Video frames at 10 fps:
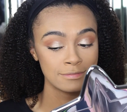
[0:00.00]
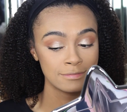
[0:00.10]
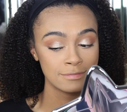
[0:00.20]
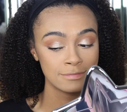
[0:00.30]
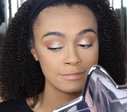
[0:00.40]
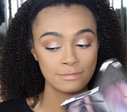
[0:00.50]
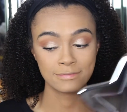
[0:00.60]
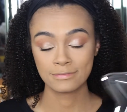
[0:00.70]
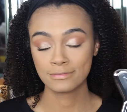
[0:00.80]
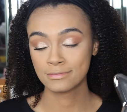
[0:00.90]

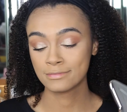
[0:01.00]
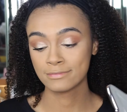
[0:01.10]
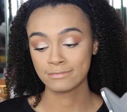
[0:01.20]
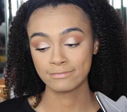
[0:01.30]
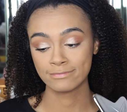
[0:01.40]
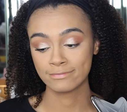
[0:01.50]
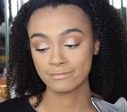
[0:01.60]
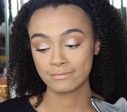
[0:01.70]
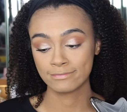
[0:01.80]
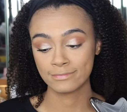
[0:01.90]

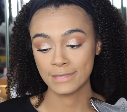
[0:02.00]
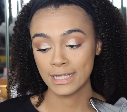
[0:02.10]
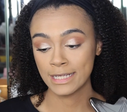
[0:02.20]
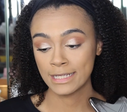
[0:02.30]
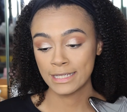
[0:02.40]
(no one is talking)